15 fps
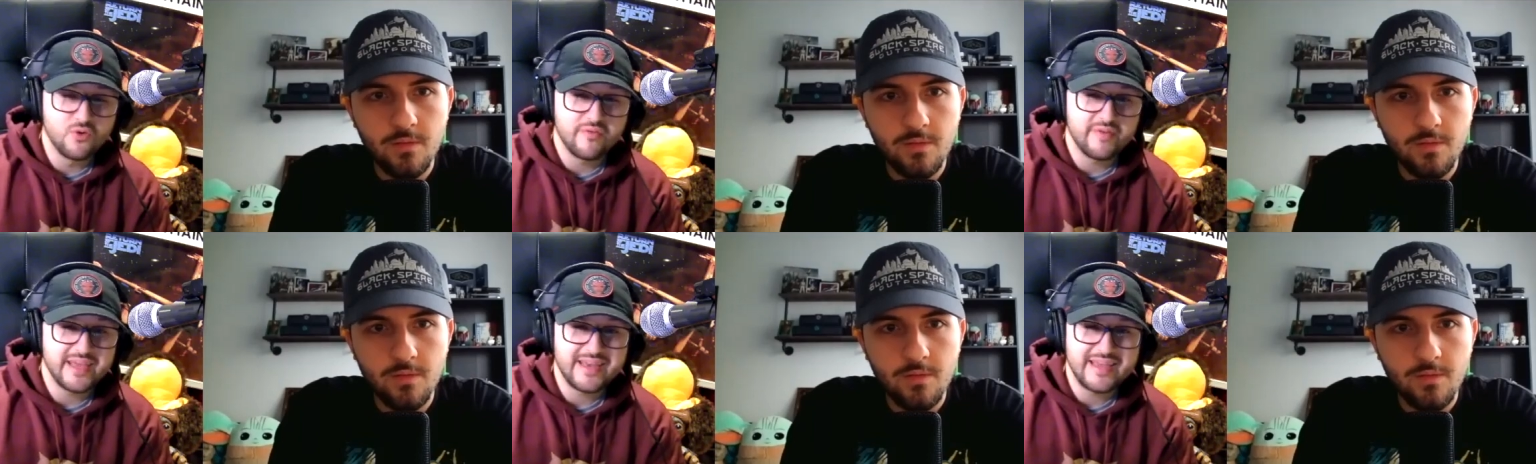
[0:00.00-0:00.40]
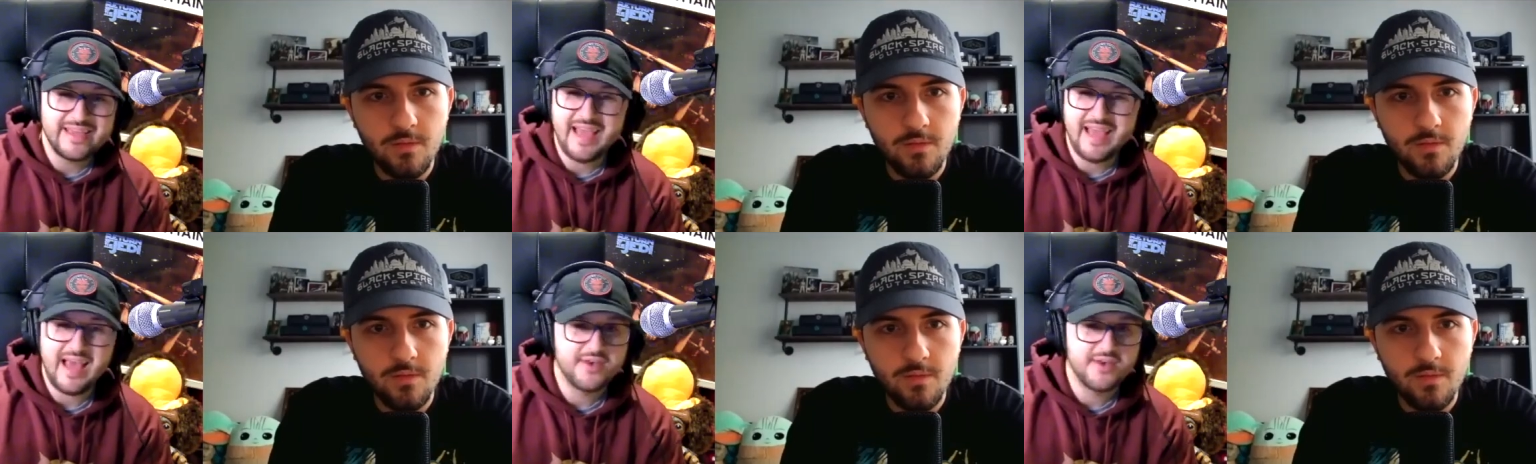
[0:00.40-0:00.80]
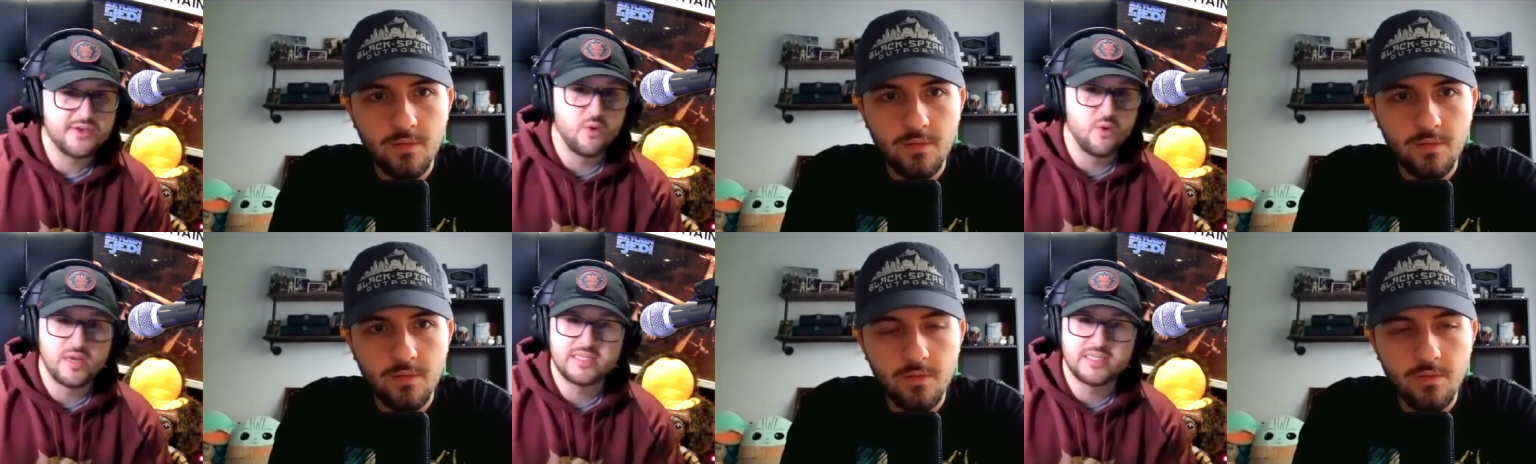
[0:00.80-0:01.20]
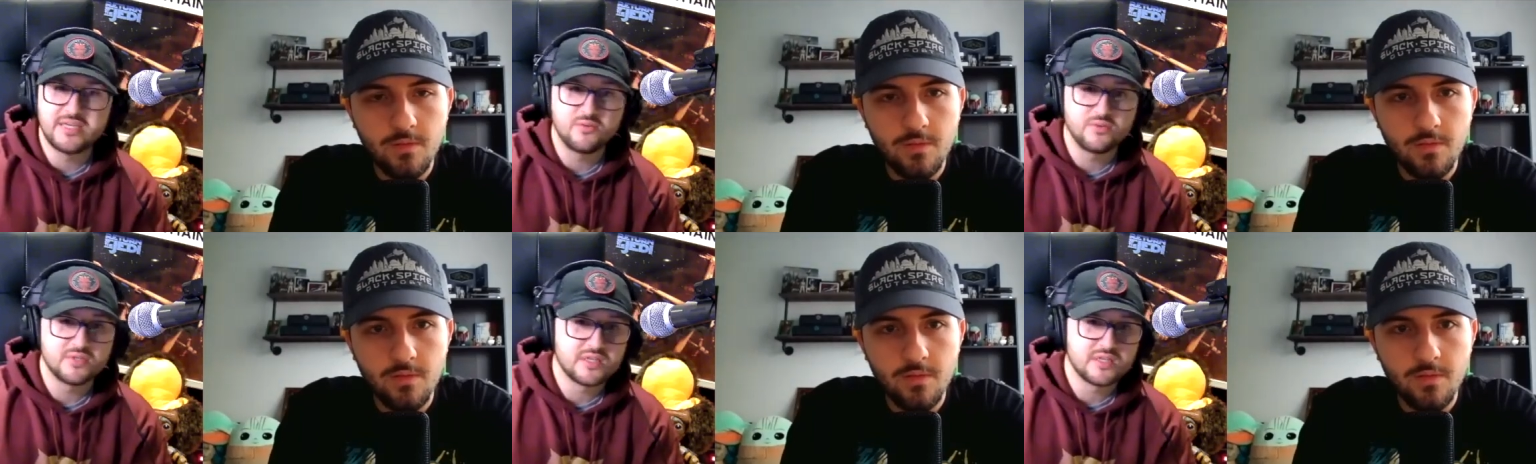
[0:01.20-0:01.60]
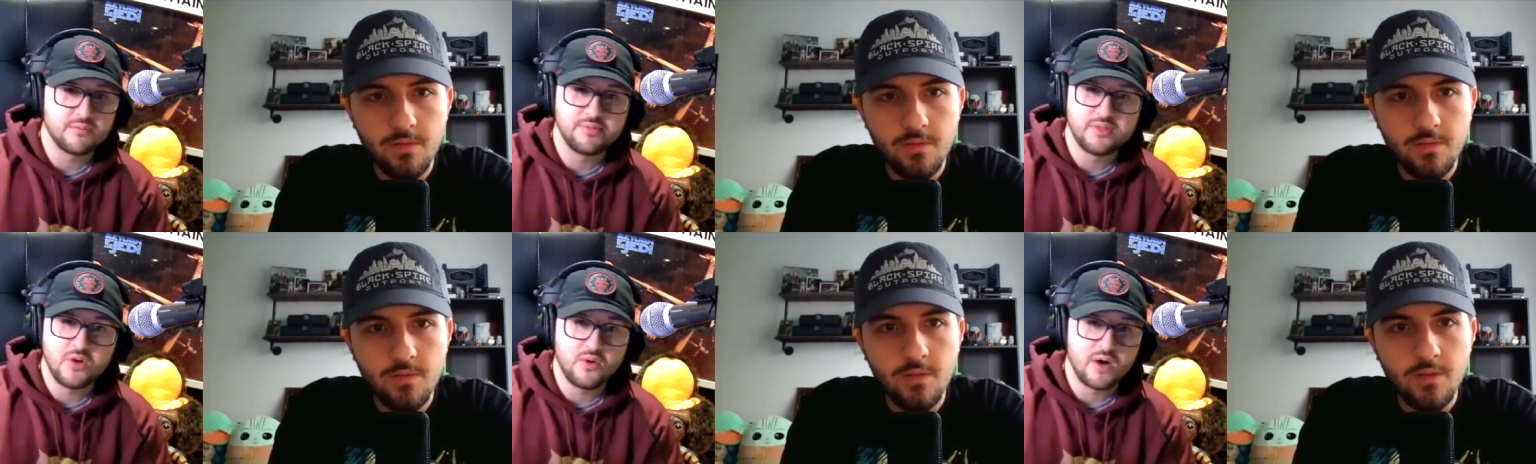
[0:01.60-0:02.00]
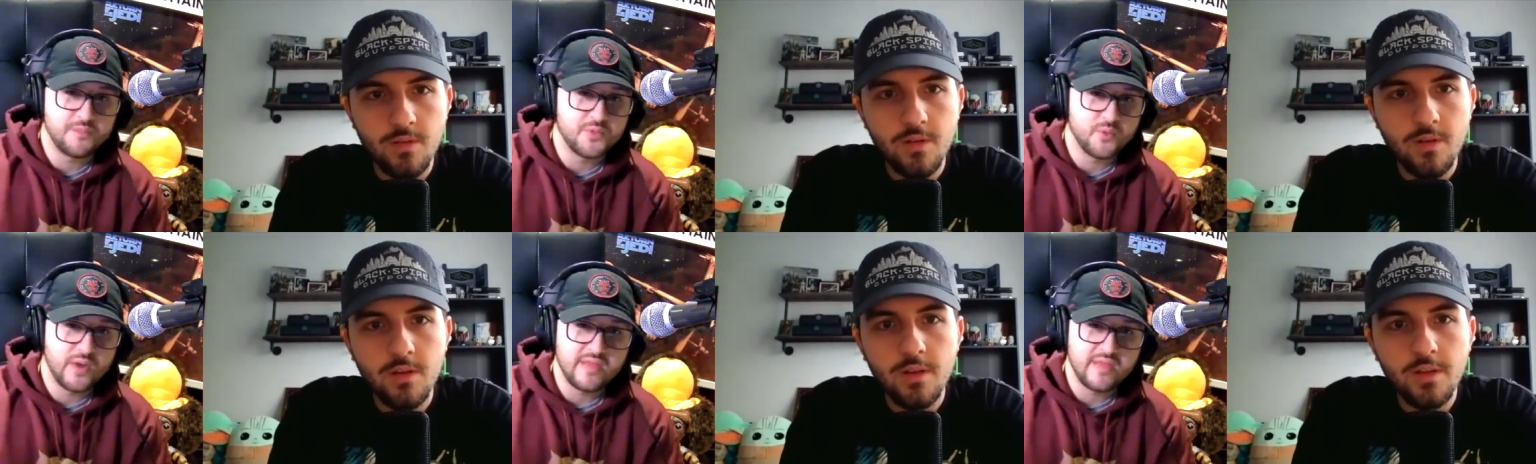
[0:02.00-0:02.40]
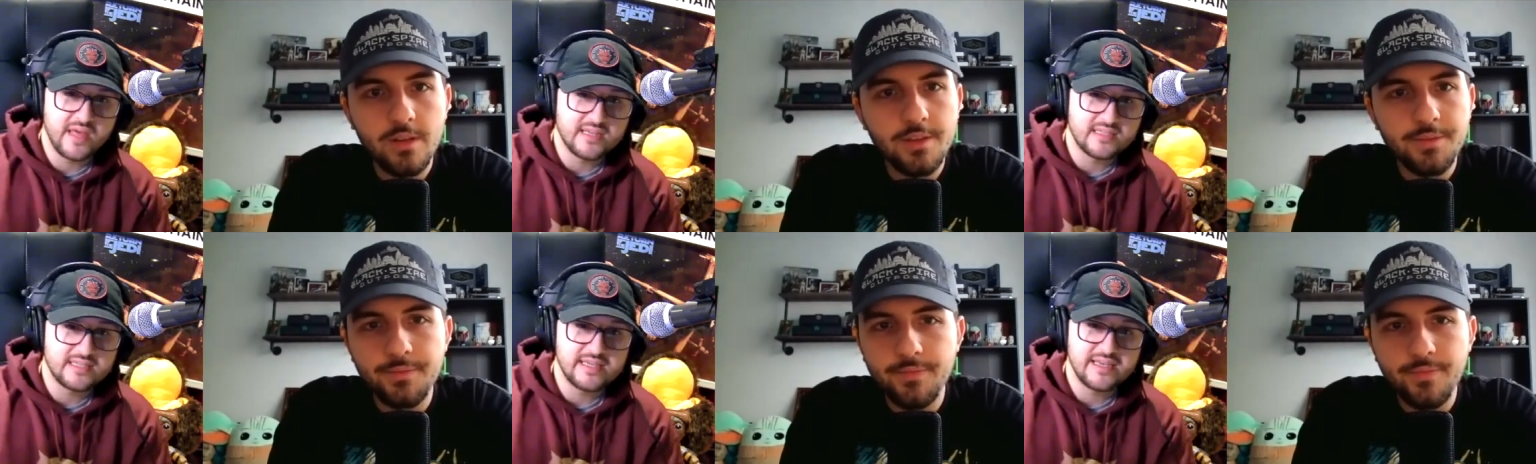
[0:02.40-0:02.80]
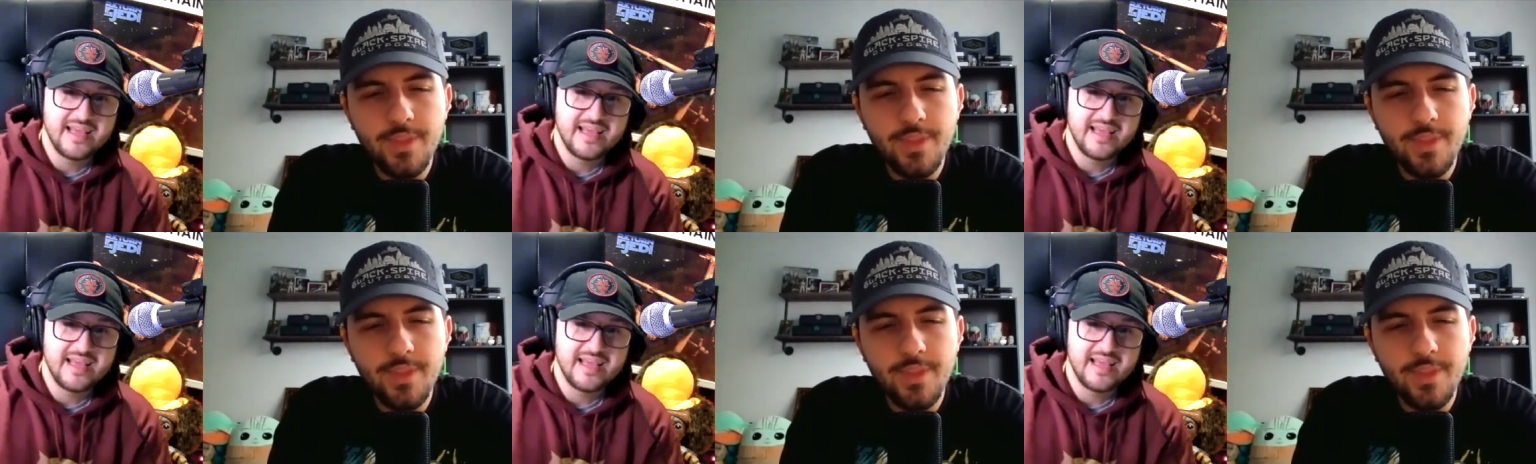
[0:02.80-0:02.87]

Speaker 1: and he had no idea it was going to blow up the way that it did.